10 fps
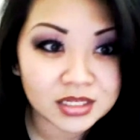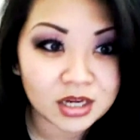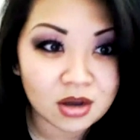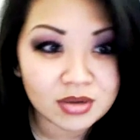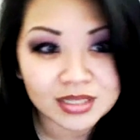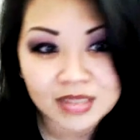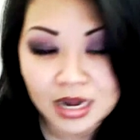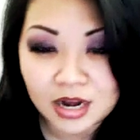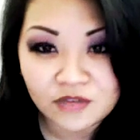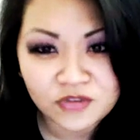He's done
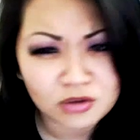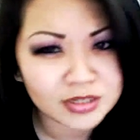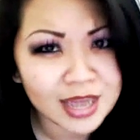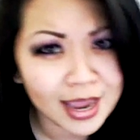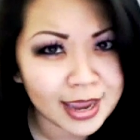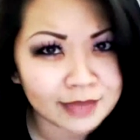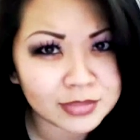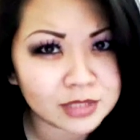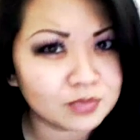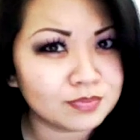it a few
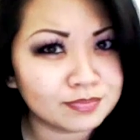times,